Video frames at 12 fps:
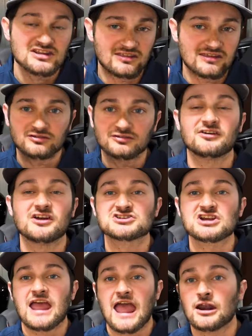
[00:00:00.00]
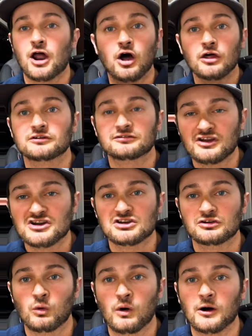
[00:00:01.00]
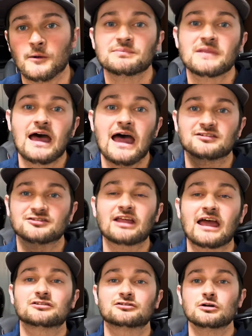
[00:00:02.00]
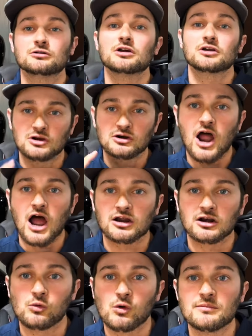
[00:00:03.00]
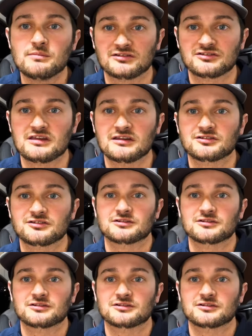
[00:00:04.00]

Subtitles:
this fish and other fish as well. Hey, stay tuned. You're not going to want to miss this.